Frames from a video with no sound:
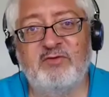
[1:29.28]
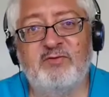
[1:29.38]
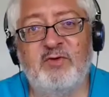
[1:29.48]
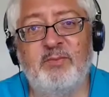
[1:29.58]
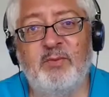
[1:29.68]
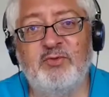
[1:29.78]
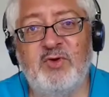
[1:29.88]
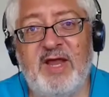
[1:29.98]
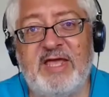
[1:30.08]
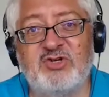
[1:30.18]
for
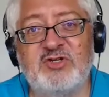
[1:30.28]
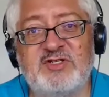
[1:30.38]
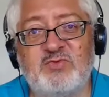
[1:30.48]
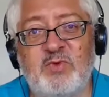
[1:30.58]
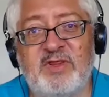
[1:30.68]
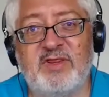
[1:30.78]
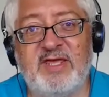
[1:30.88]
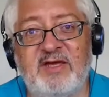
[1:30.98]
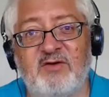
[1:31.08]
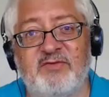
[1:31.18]
populations, we
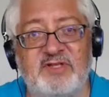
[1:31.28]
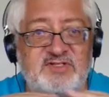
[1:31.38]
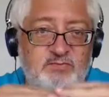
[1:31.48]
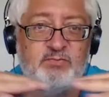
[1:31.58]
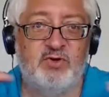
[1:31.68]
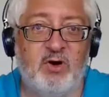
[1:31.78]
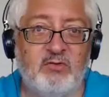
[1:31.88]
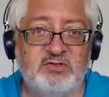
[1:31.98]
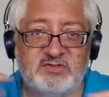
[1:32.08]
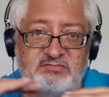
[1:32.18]
think of these
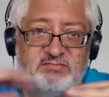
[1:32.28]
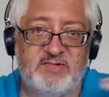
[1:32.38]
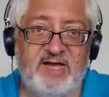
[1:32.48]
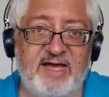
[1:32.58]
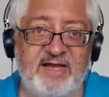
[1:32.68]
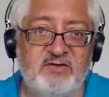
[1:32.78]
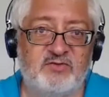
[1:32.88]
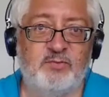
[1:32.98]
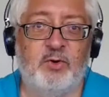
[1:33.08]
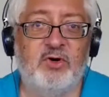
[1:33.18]
broad kind
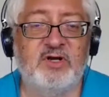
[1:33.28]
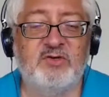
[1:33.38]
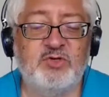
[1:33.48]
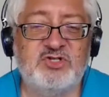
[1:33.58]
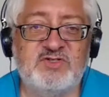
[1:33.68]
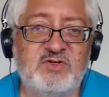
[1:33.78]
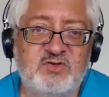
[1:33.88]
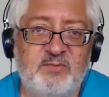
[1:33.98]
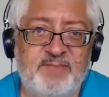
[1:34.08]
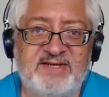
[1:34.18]
of sport, which is
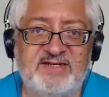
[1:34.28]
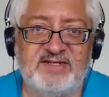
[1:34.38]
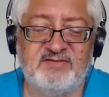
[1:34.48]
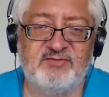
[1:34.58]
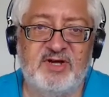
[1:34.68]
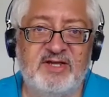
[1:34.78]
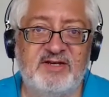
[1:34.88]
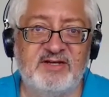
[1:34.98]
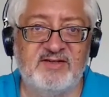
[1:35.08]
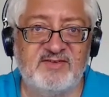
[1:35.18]
not competitive,
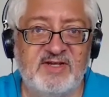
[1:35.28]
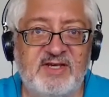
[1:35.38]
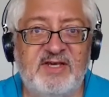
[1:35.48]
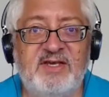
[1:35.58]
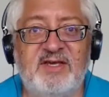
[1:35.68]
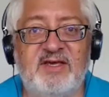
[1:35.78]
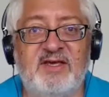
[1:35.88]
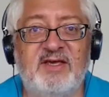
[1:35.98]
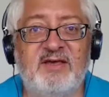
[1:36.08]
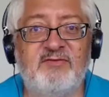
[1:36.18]
right? It is
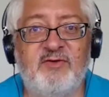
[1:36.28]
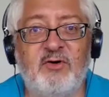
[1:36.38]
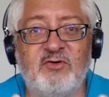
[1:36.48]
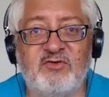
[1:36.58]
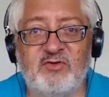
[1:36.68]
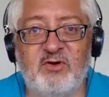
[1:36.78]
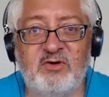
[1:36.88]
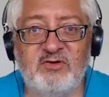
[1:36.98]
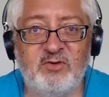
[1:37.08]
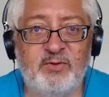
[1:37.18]
uh, focused
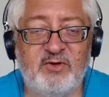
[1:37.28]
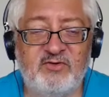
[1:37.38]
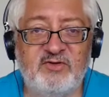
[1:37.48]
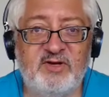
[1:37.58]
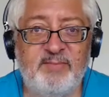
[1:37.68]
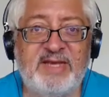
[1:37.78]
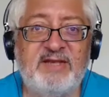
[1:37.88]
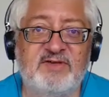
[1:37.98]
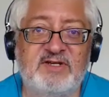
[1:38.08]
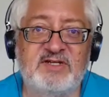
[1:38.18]
on your personal
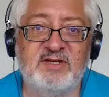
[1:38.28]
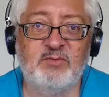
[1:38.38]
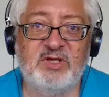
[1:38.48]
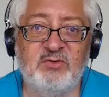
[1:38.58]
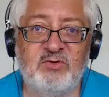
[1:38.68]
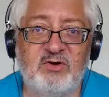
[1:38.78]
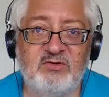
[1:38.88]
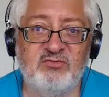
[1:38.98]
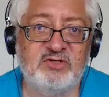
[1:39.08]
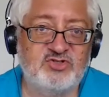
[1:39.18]
benefit. And when you
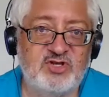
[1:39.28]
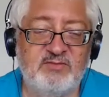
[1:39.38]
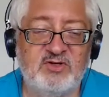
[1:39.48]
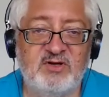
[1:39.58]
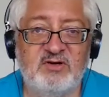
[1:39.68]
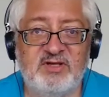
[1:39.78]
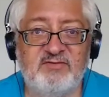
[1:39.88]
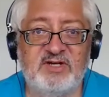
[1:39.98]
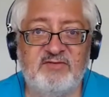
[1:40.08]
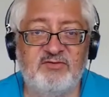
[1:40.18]
go to a gym, you know,
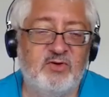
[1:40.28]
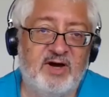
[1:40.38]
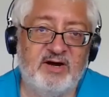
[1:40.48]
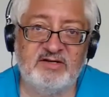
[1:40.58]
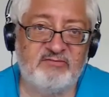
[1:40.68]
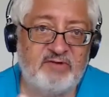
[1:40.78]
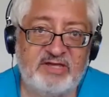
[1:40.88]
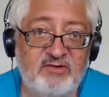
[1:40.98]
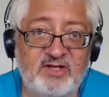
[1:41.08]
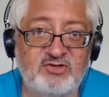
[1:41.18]
even if you are a
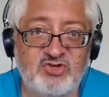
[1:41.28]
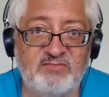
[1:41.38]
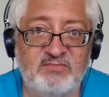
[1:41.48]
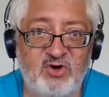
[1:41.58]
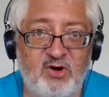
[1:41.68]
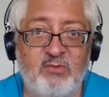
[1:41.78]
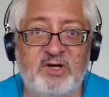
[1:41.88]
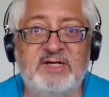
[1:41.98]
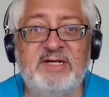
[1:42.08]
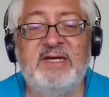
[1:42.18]
regular gym
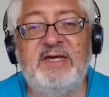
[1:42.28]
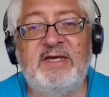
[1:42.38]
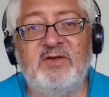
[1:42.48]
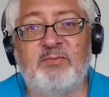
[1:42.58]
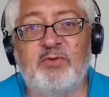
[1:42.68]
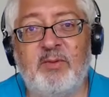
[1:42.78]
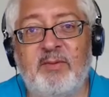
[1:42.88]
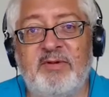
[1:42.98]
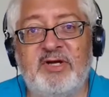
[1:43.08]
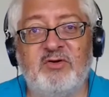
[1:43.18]
goer, you're
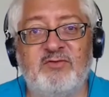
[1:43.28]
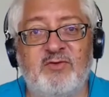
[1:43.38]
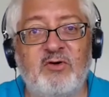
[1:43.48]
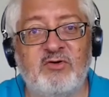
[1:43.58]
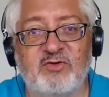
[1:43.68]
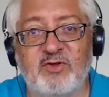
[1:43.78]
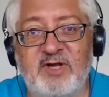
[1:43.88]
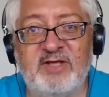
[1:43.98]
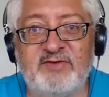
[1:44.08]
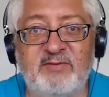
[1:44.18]
probably not focused
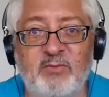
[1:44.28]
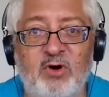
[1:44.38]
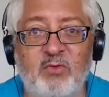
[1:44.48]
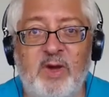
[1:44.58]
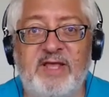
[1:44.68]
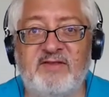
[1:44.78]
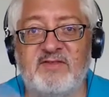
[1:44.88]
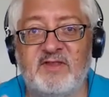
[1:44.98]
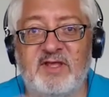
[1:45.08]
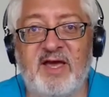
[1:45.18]
on lifting more
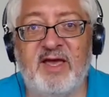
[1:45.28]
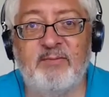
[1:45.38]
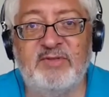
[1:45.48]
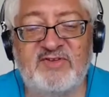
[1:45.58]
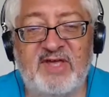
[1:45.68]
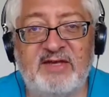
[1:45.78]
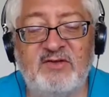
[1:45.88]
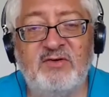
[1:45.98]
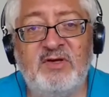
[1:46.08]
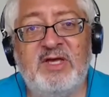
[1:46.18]
weights than the guy
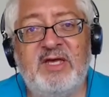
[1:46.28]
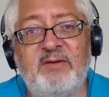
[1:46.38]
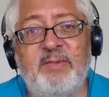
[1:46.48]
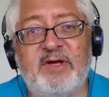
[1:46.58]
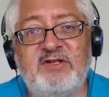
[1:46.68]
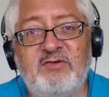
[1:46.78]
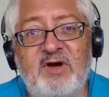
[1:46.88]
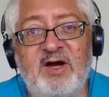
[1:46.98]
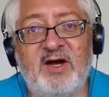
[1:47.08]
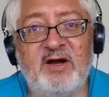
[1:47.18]
beside you, but
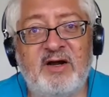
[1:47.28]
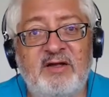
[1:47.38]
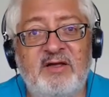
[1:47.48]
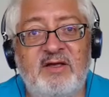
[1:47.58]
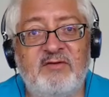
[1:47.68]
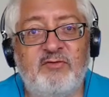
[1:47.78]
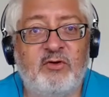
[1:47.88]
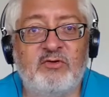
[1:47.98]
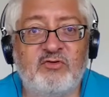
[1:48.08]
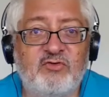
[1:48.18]
you are
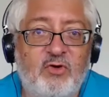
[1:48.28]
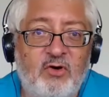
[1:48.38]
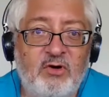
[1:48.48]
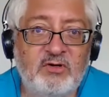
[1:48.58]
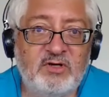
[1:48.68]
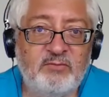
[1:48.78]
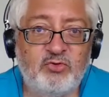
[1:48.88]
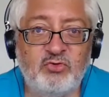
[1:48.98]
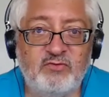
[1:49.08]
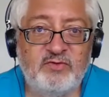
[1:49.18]
focused on
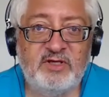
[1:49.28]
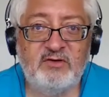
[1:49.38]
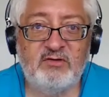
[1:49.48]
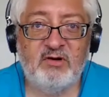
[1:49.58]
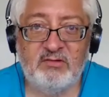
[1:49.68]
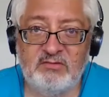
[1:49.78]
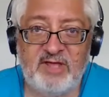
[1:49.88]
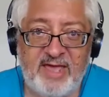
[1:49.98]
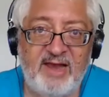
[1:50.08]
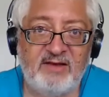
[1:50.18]
improving your
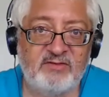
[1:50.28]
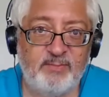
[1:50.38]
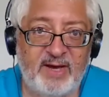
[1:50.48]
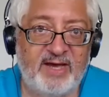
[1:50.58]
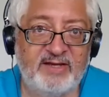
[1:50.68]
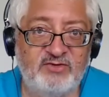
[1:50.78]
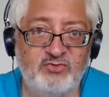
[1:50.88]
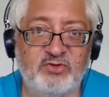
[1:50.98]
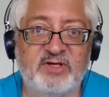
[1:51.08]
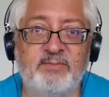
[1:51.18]
own health by
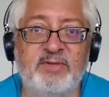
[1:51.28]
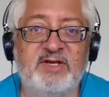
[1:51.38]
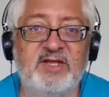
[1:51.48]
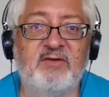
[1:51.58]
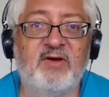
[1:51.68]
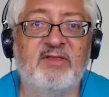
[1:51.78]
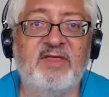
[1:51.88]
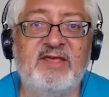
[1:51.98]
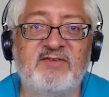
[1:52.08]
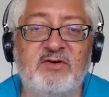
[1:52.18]
doing particular
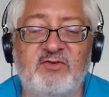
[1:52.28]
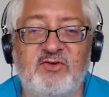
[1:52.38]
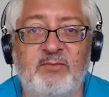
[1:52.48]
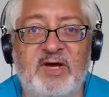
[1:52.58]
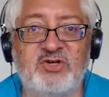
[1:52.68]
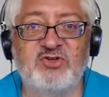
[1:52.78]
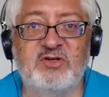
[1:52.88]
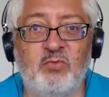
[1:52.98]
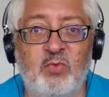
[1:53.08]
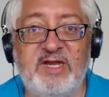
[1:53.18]
things and not so much
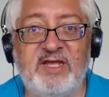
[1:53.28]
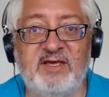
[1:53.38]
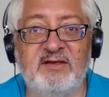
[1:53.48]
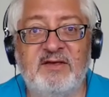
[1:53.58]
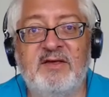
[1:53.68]
mm-hmm. in winning.